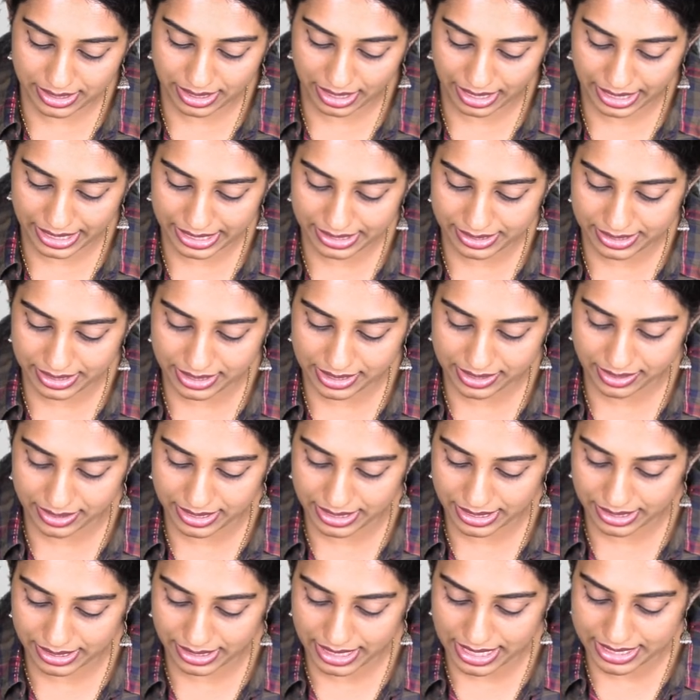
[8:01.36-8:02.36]
height, there is
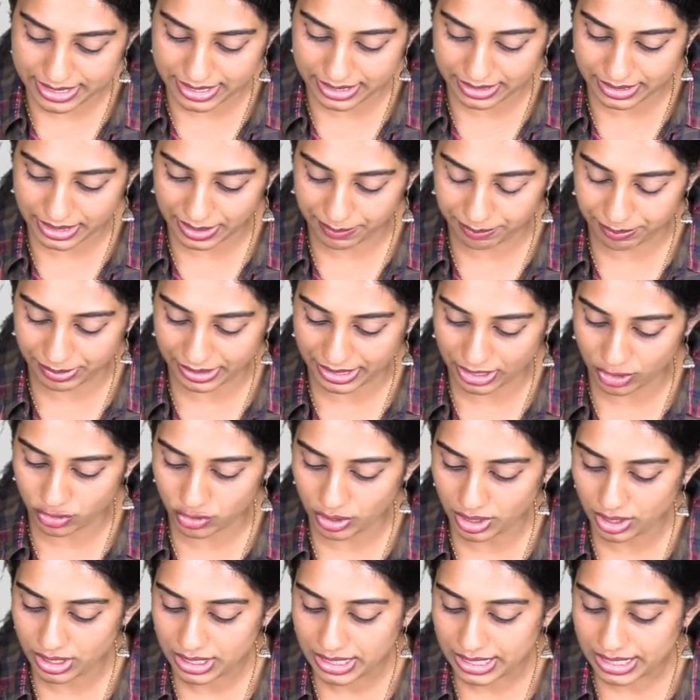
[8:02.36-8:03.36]
decrease in
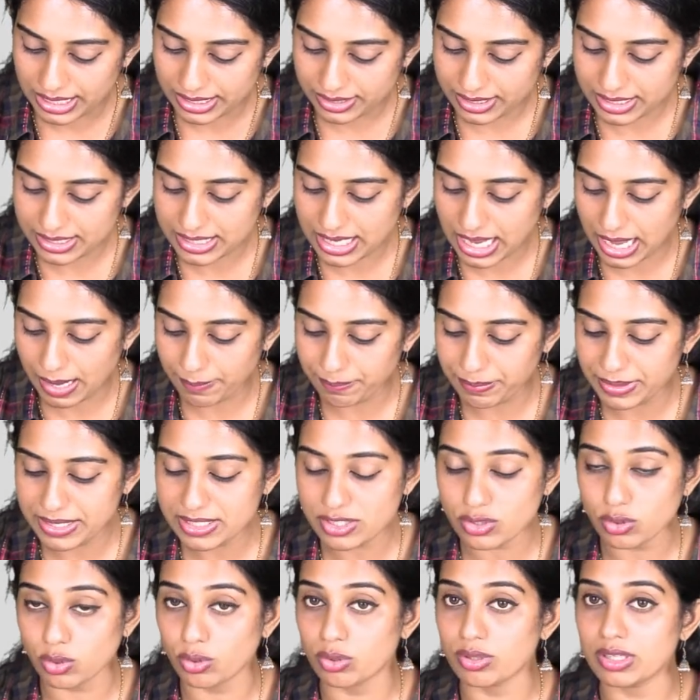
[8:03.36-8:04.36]
temperature. This
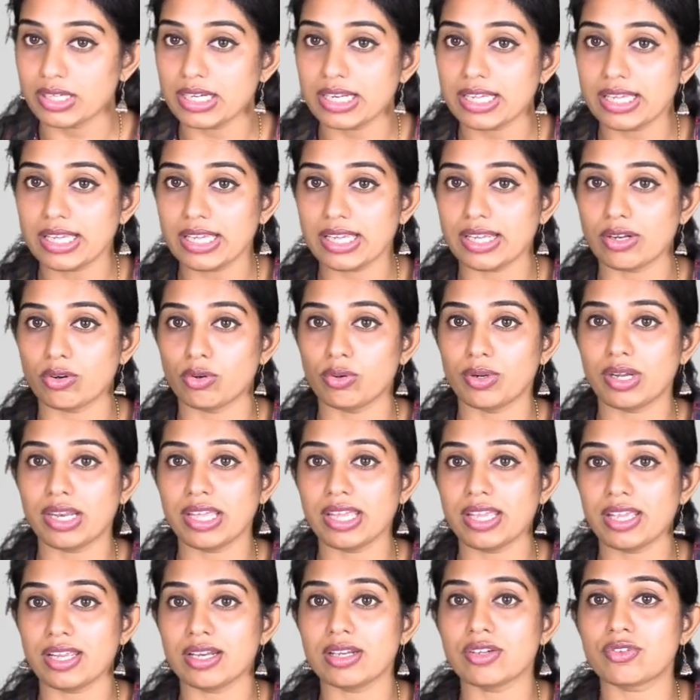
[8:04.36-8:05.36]
happens only
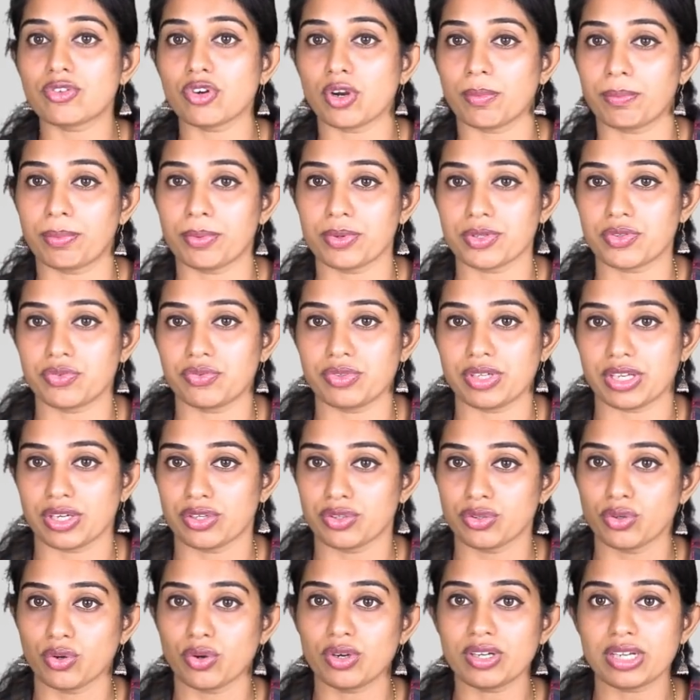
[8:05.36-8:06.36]
in troposphere,
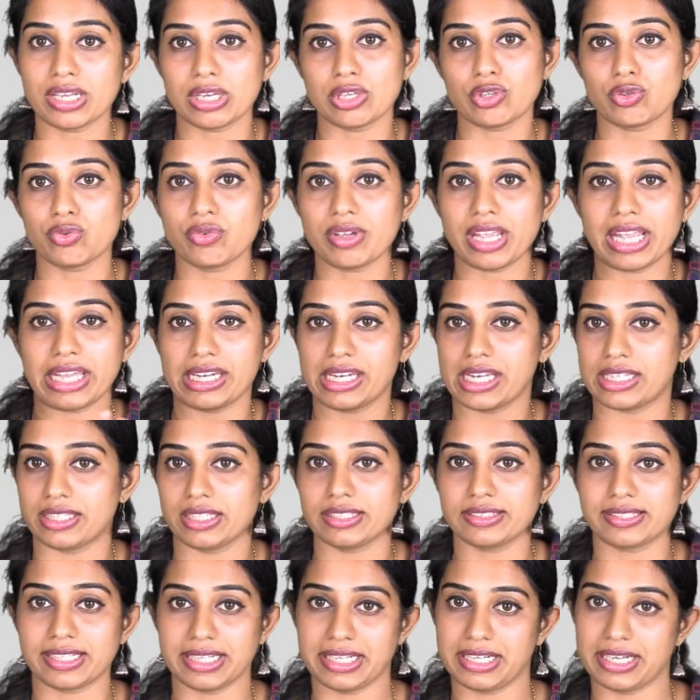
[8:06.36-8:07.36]
not into any other
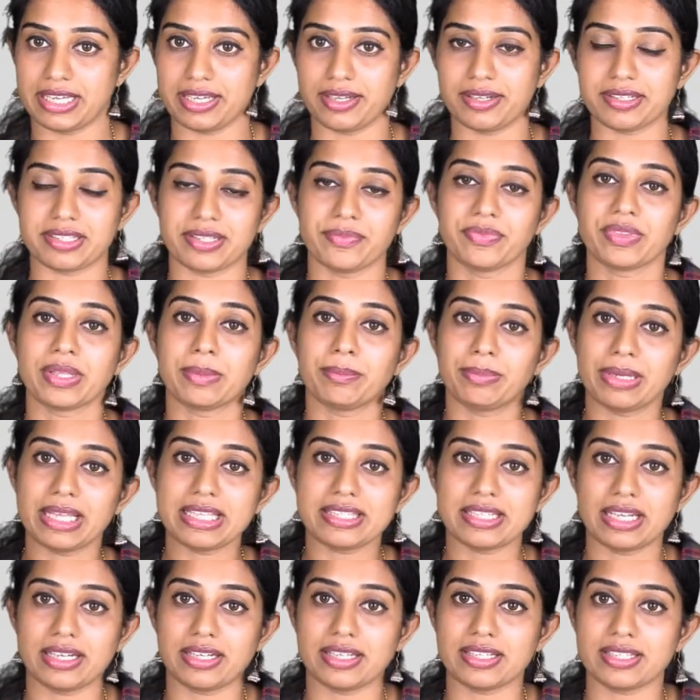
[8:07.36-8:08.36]
3 layers.
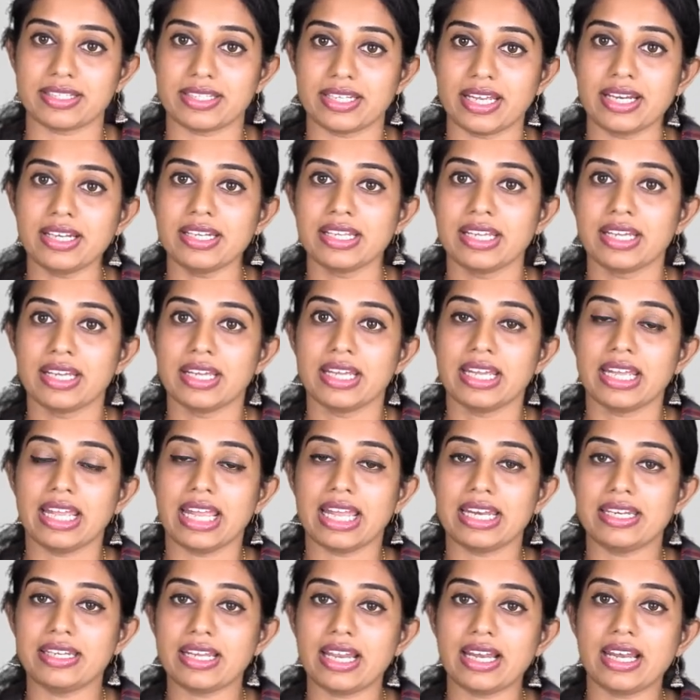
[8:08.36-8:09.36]
Please understand,
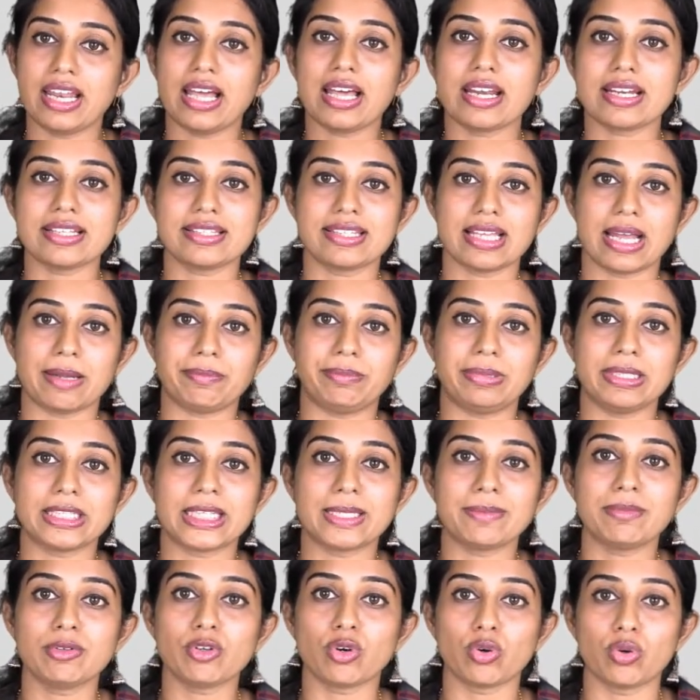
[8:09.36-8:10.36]
NLR is
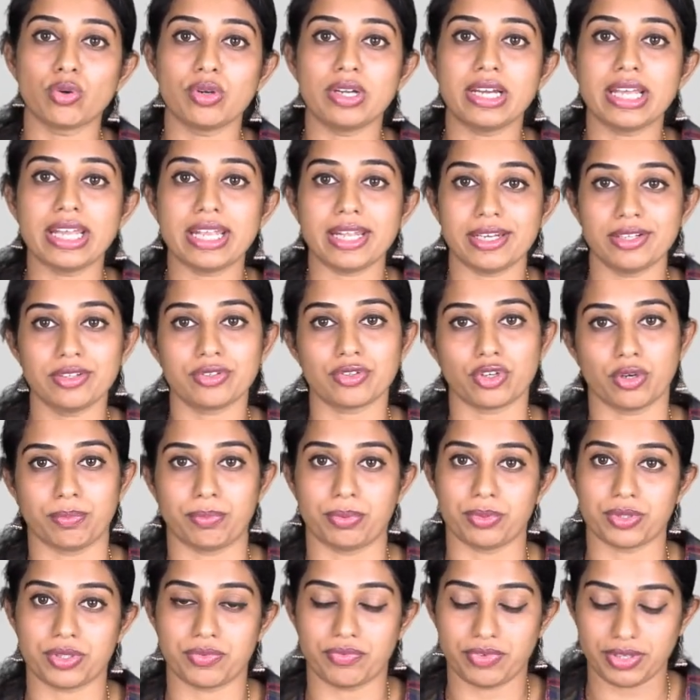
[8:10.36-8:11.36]
applicable only in
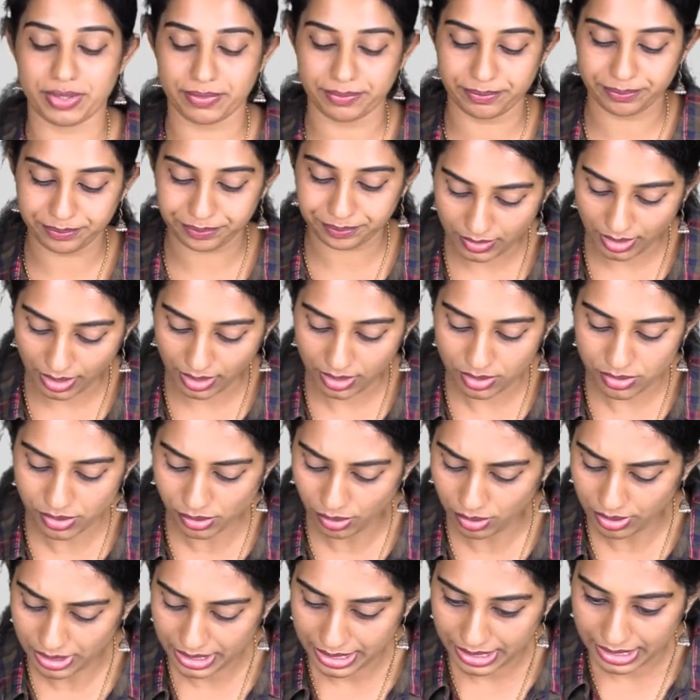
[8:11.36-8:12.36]
troposphere.
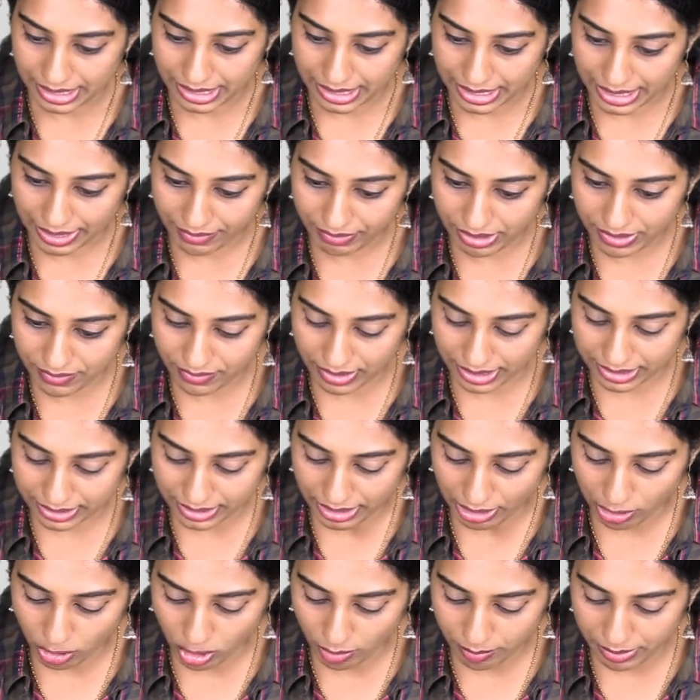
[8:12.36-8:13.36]
So every 1
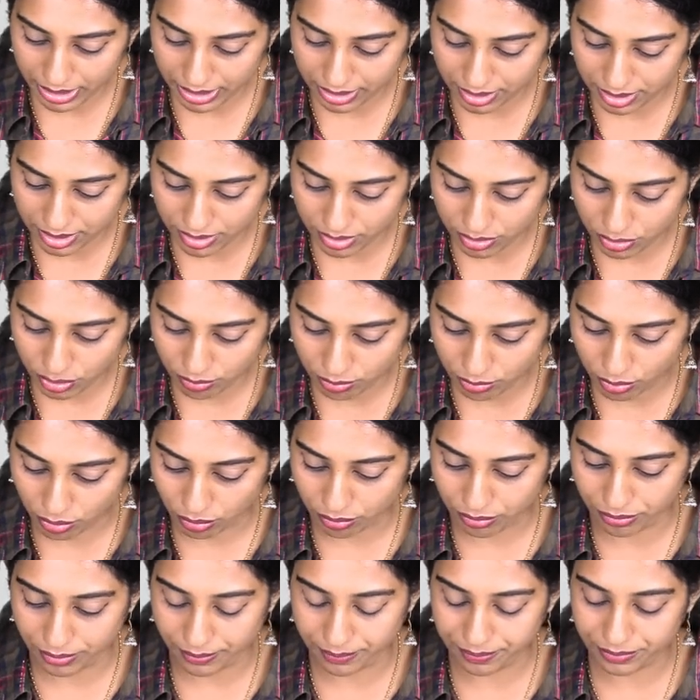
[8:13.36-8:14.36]
kilometers you
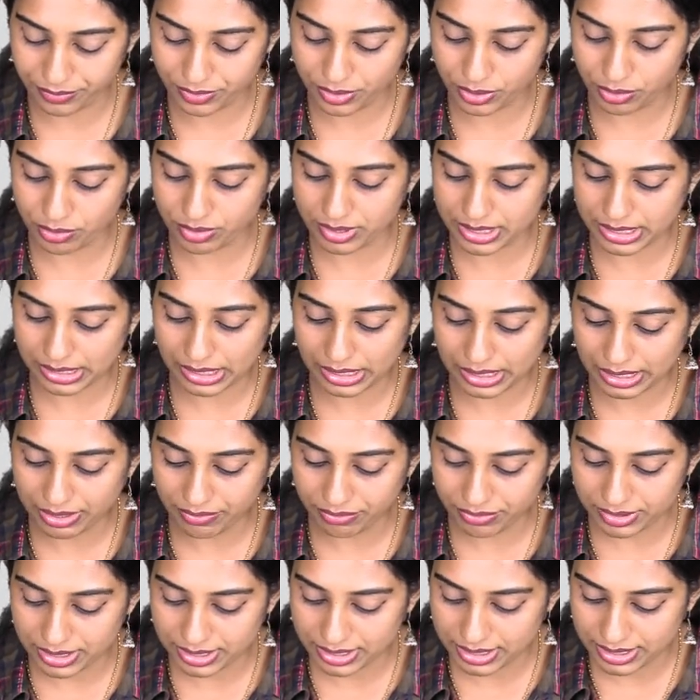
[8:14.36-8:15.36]
move, you say that if
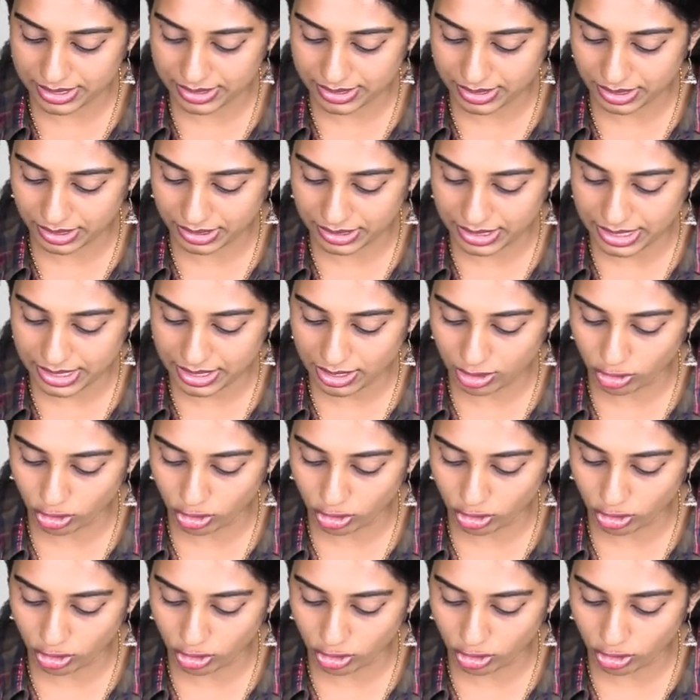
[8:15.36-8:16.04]
this is 30